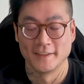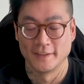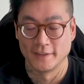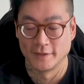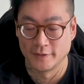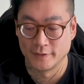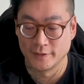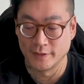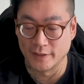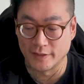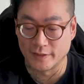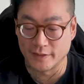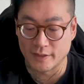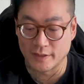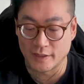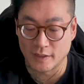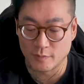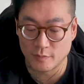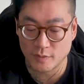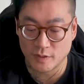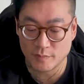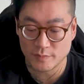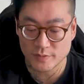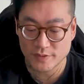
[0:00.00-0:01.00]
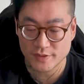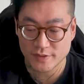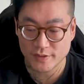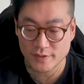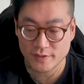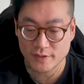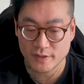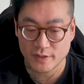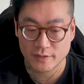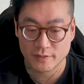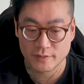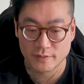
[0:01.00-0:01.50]
Yeah, I would say
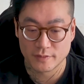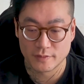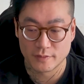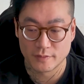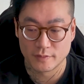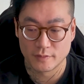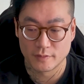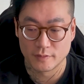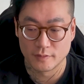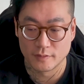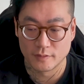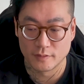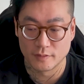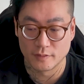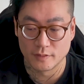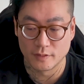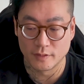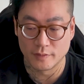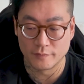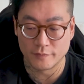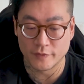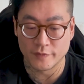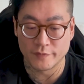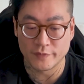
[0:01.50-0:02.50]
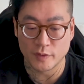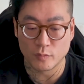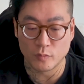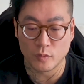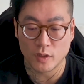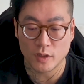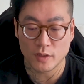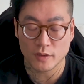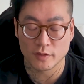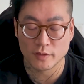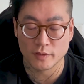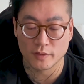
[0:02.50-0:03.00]
that if I
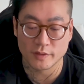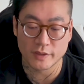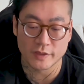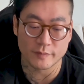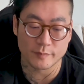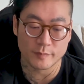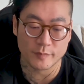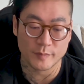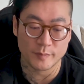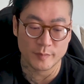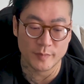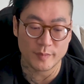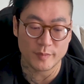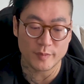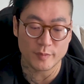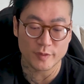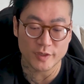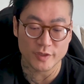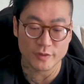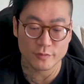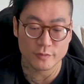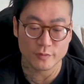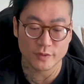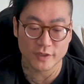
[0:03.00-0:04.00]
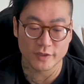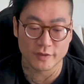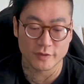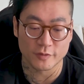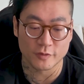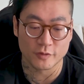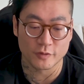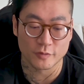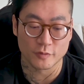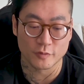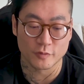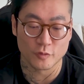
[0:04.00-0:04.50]
walk, like maybe we can do like
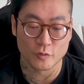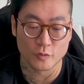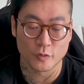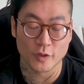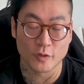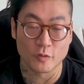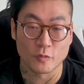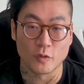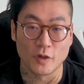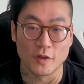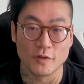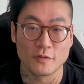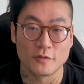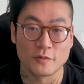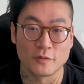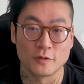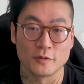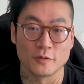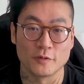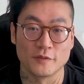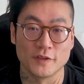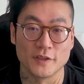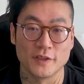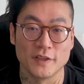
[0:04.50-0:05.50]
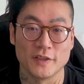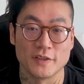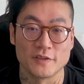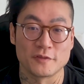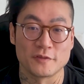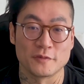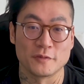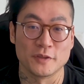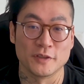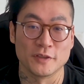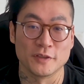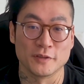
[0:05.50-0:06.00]
a quick run through of the
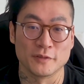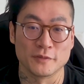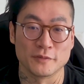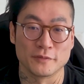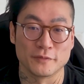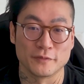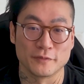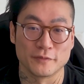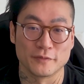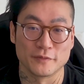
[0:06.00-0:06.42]
history of.